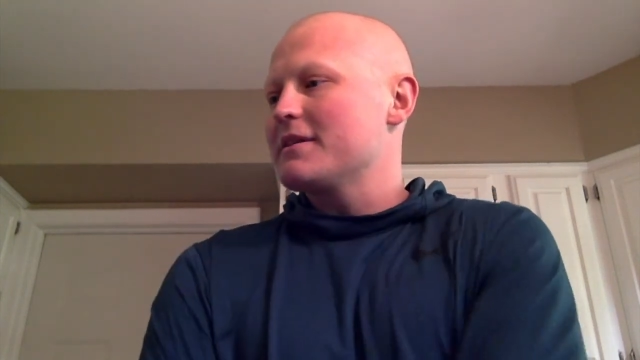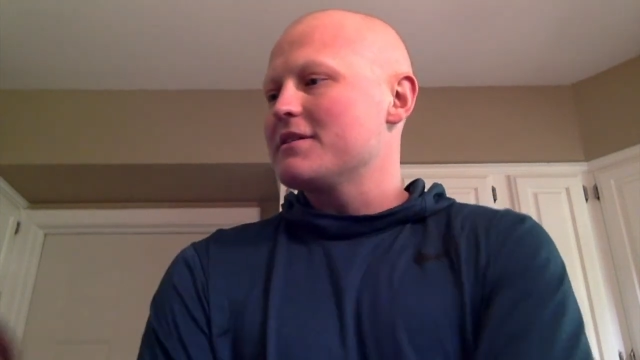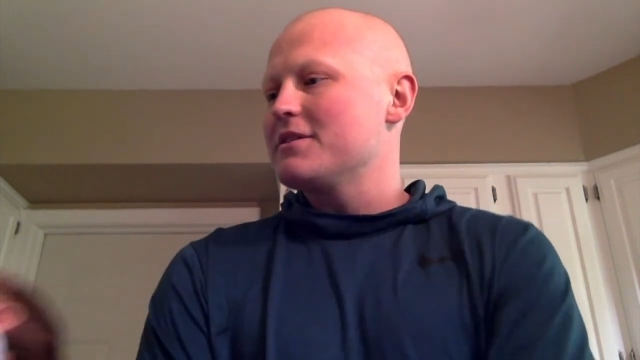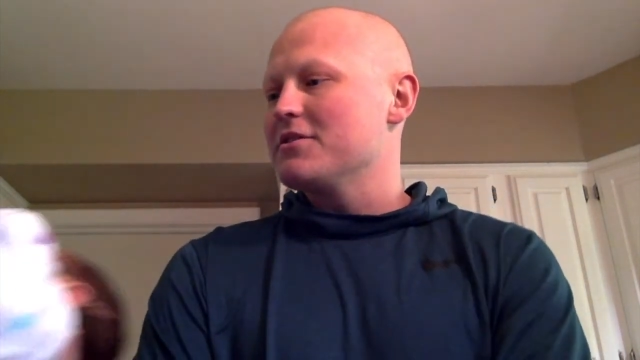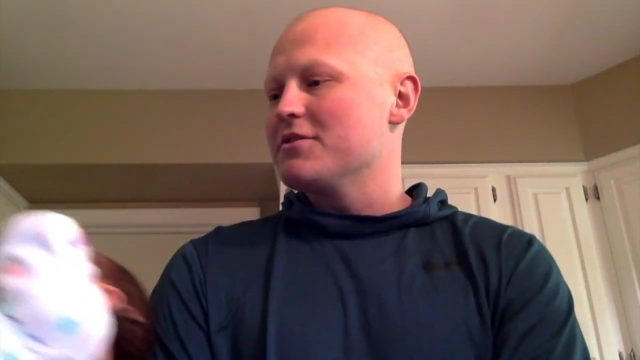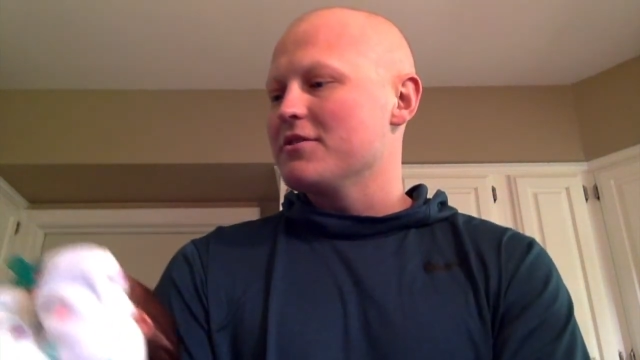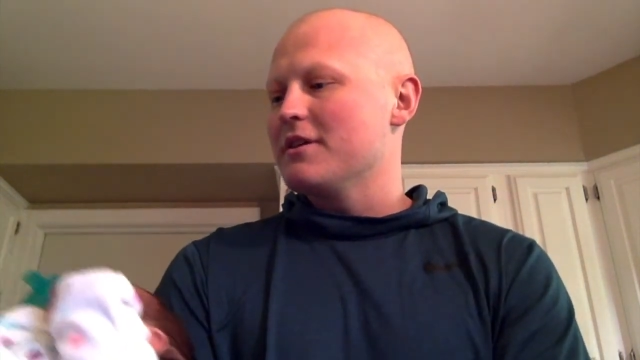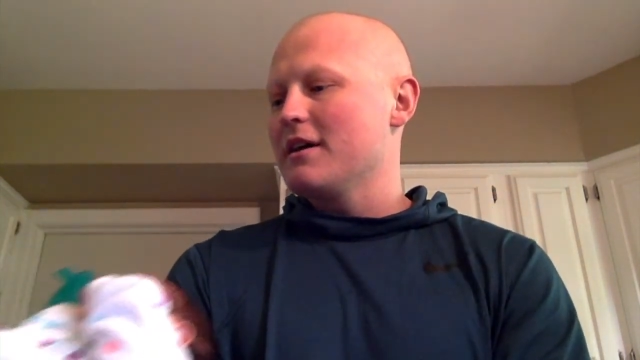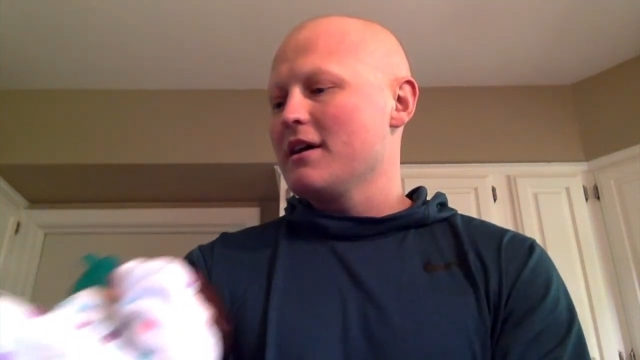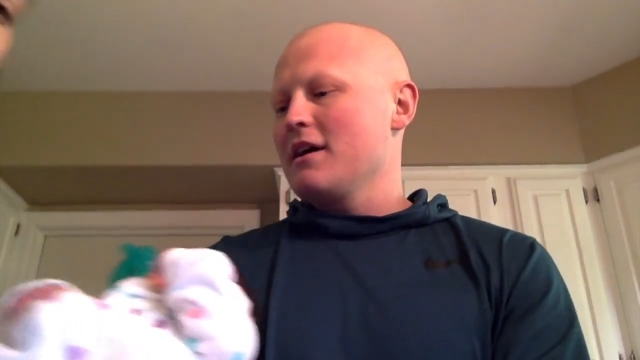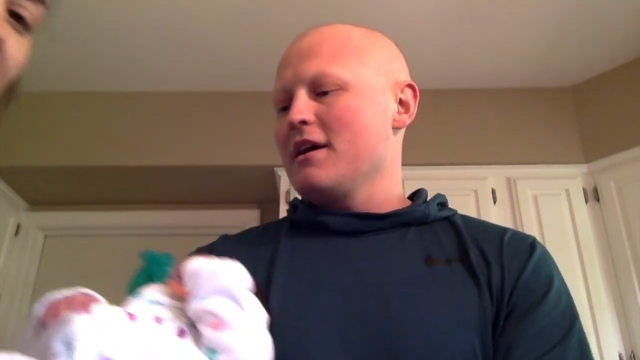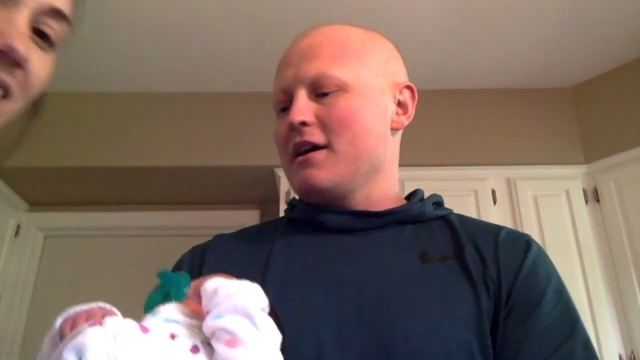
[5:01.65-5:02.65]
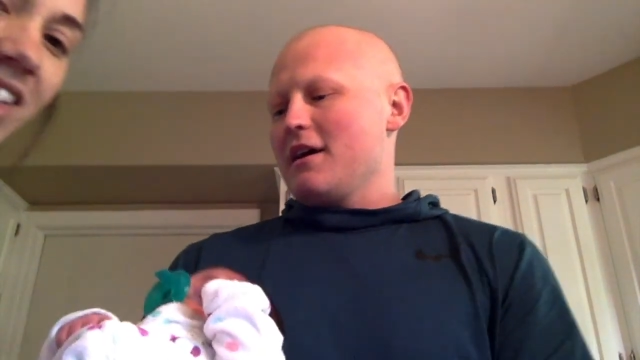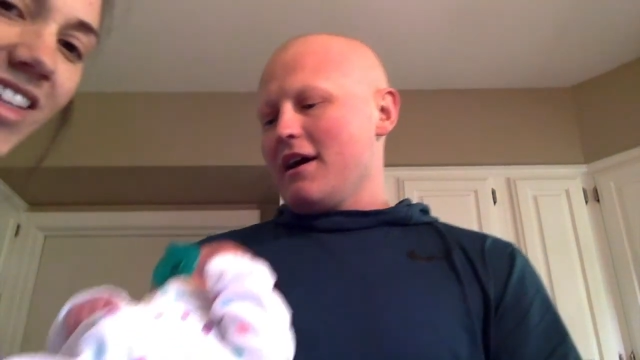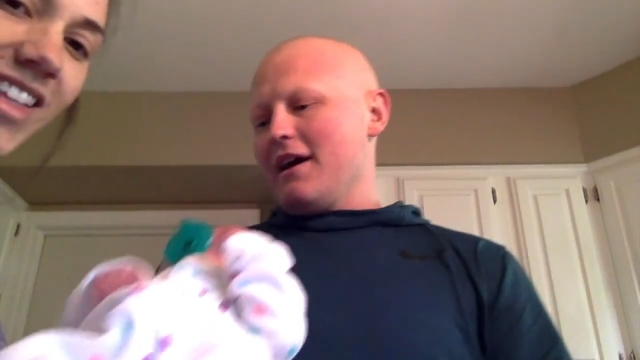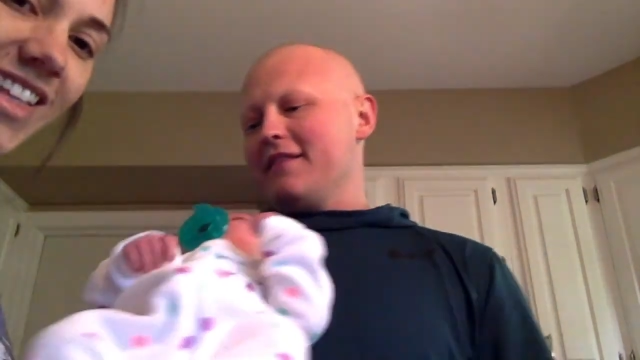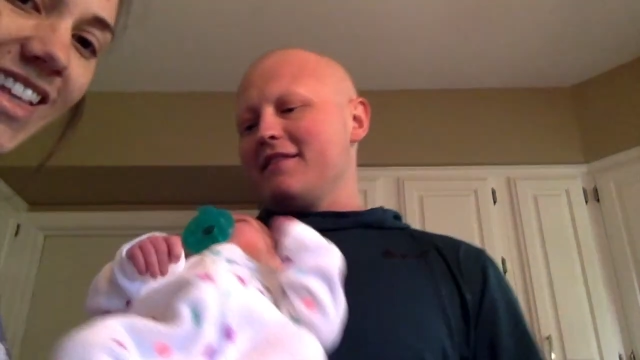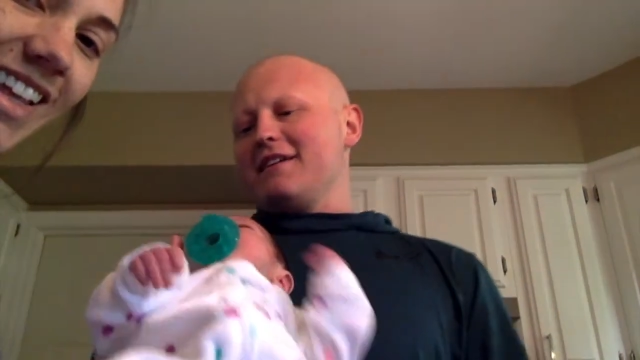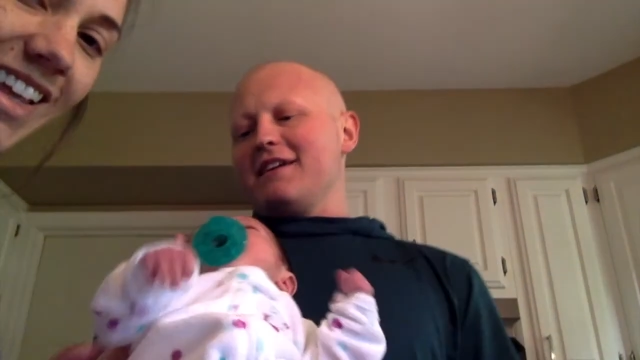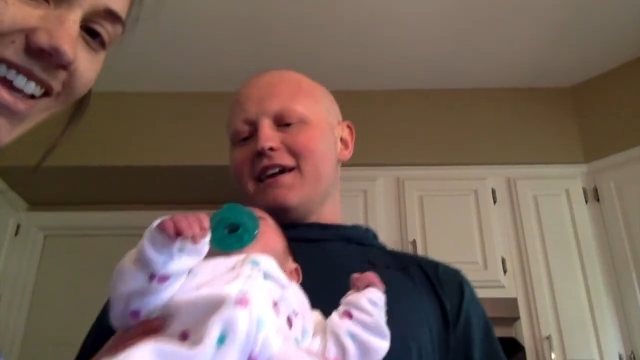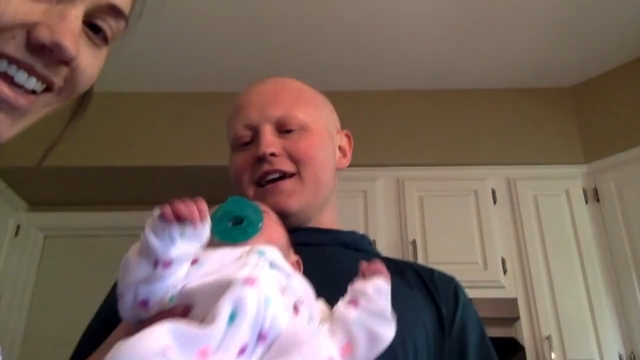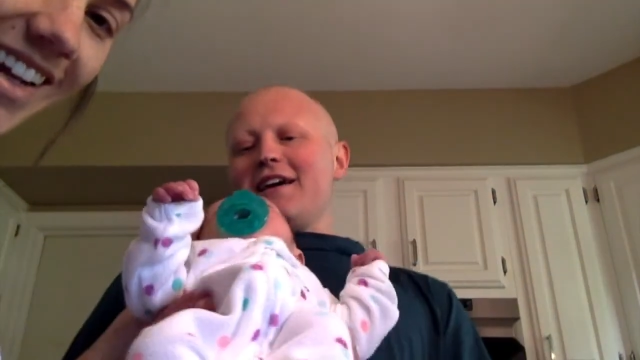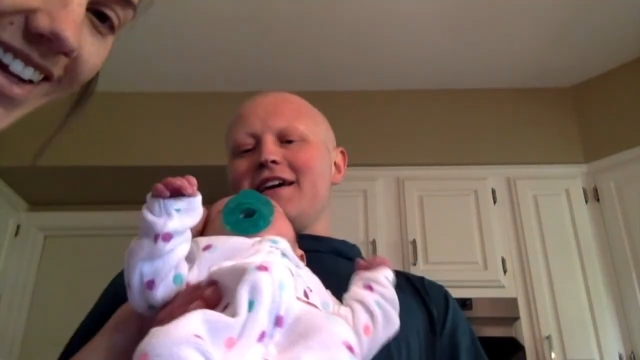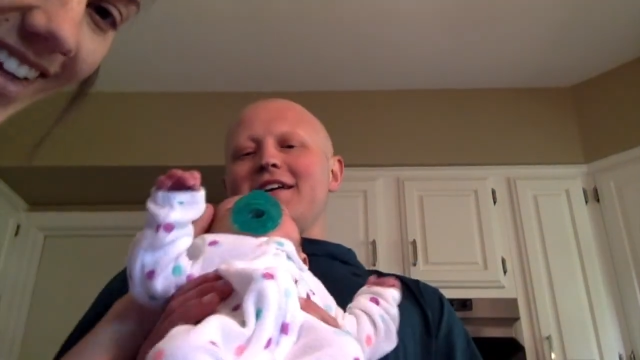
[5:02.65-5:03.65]
do at the
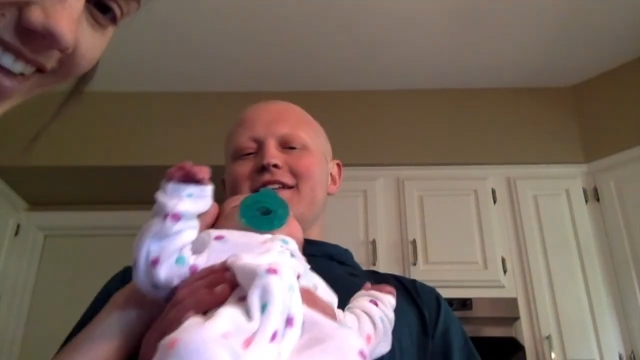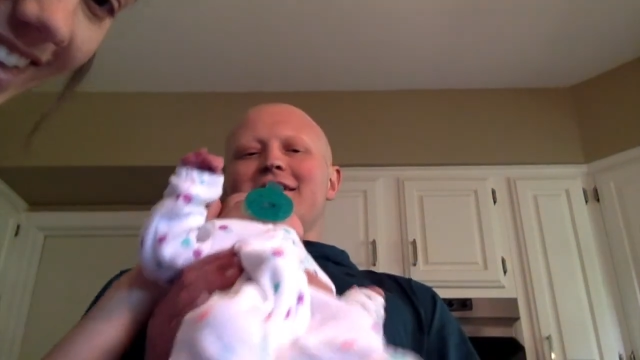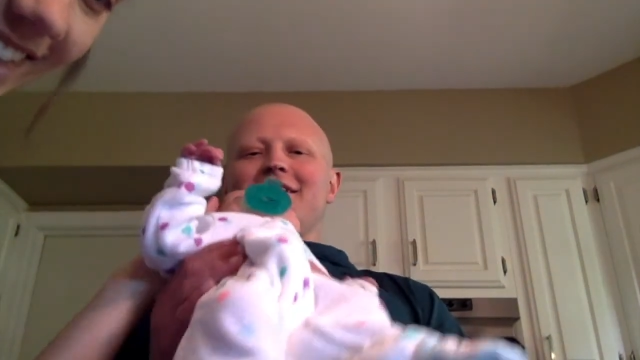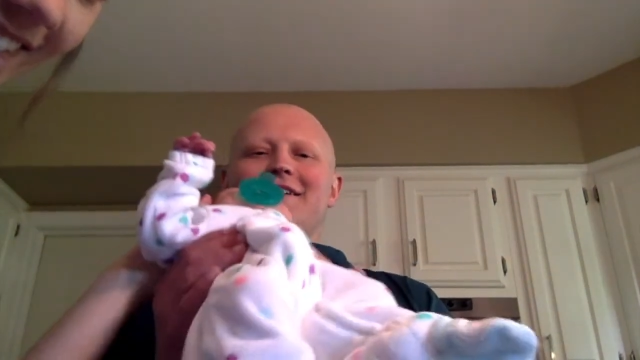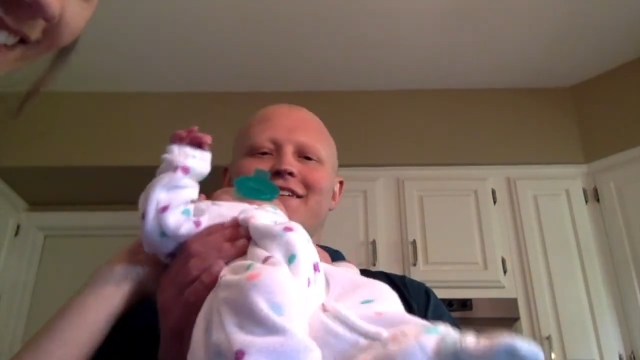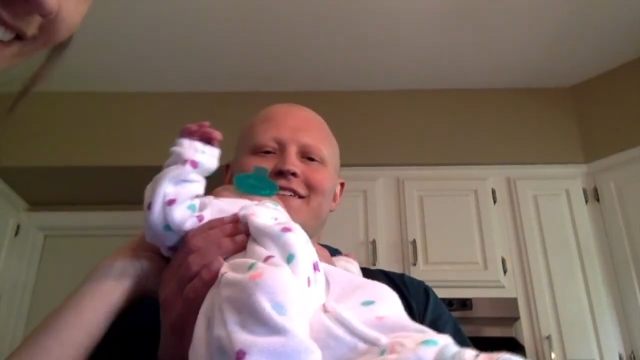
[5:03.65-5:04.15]
end.